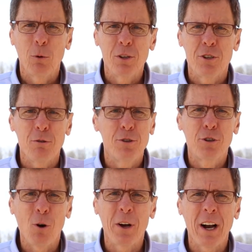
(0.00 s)
would you
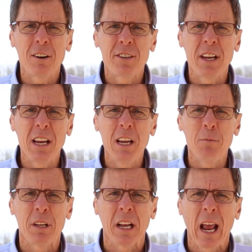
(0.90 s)
join our
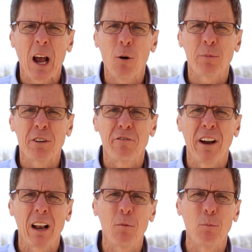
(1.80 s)
team and help
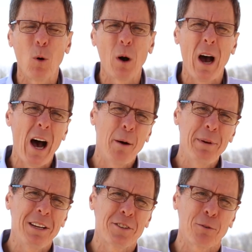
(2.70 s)
develop more
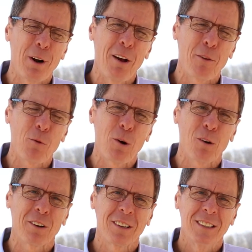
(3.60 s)
Abhis around the world?